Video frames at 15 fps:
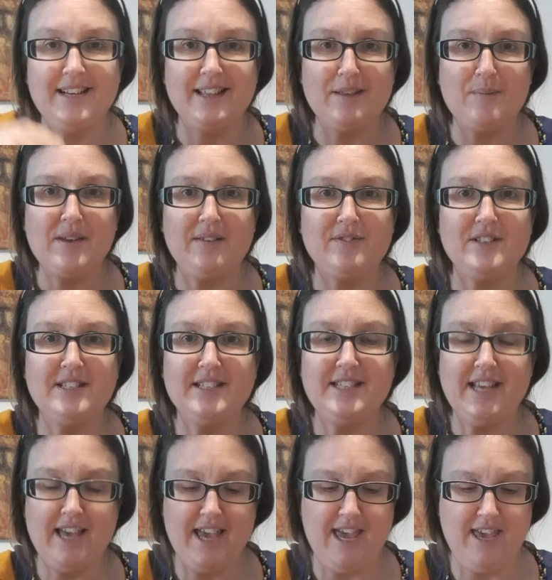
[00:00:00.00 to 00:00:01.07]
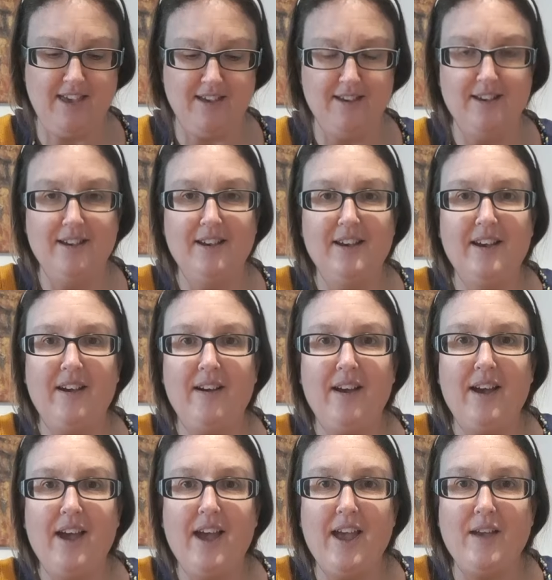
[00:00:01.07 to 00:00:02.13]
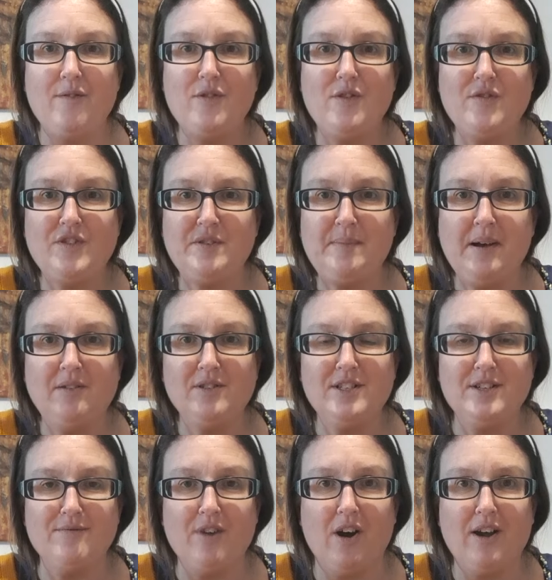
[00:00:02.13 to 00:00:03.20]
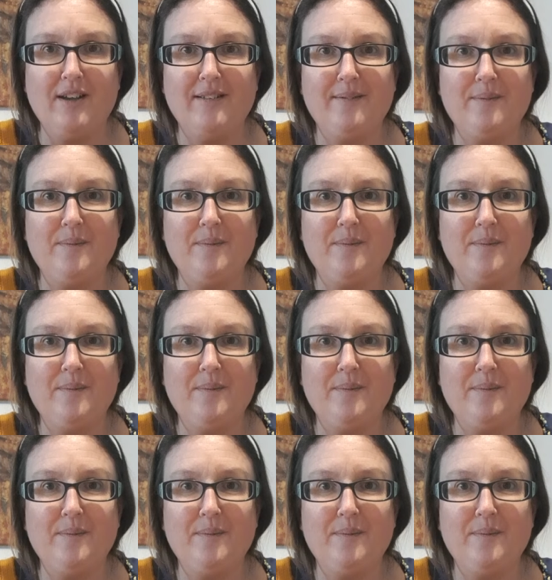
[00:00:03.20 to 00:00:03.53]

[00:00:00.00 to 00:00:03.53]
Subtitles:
and then we have to see if you've spelt it right.